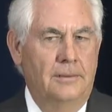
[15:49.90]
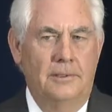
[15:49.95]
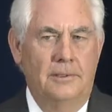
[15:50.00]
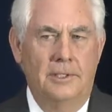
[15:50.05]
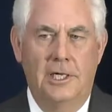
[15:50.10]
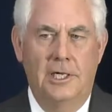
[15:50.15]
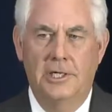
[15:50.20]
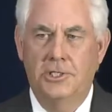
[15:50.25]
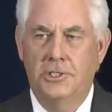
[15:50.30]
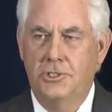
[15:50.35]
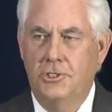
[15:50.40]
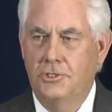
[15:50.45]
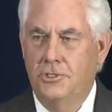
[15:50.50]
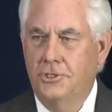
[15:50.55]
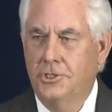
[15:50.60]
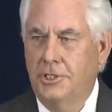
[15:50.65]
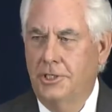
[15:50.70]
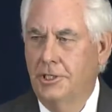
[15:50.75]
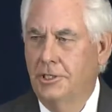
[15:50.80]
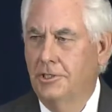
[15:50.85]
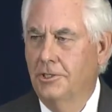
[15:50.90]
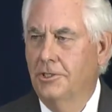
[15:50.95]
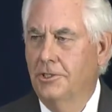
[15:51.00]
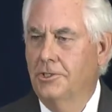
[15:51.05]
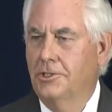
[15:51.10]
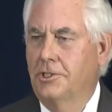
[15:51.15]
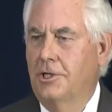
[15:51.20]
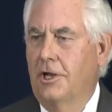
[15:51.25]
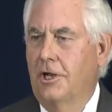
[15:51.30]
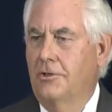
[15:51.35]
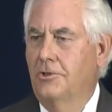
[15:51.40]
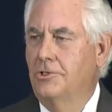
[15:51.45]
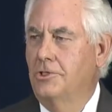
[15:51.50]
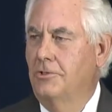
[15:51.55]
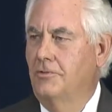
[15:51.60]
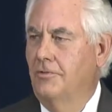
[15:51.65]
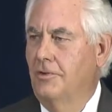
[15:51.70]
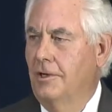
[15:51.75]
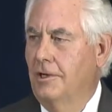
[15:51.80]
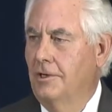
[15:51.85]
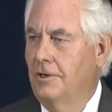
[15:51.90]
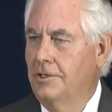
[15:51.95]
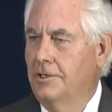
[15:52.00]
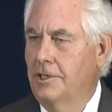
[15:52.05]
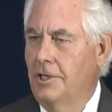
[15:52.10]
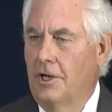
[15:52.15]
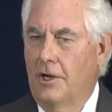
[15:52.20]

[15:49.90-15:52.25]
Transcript: Yes, your skills and all that you've learned and